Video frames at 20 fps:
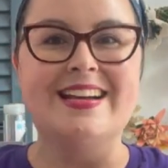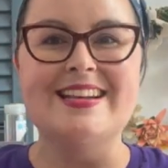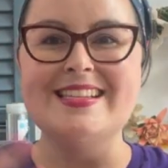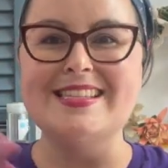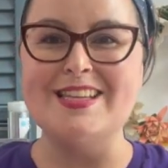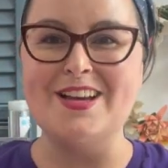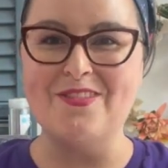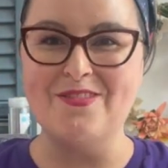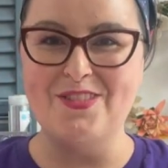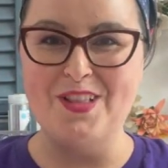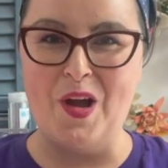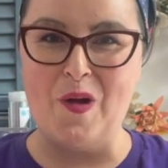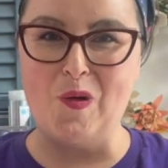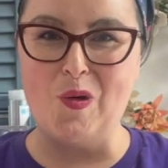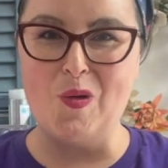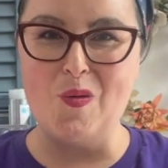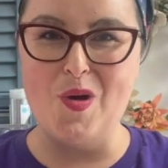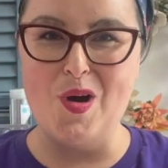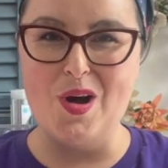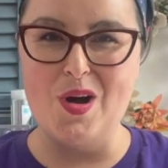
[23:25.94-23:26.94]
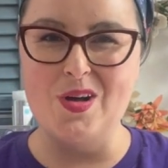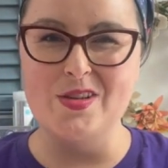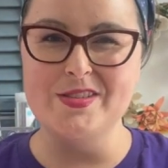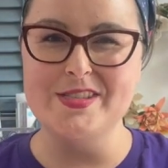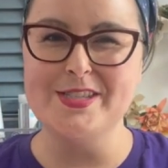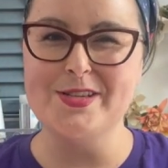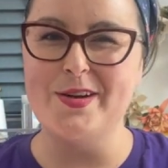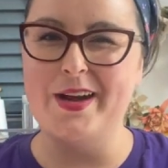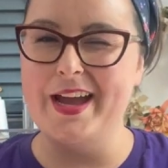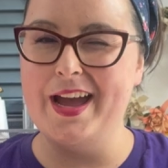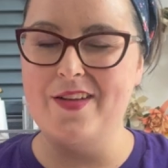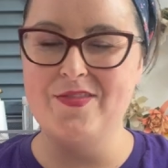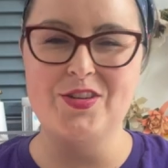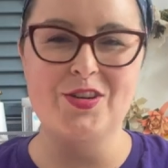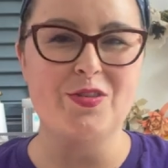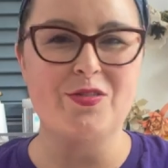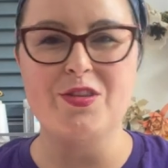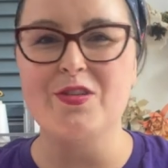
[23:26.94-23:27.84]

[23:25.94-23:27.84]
sunflower wall. So I have, you know,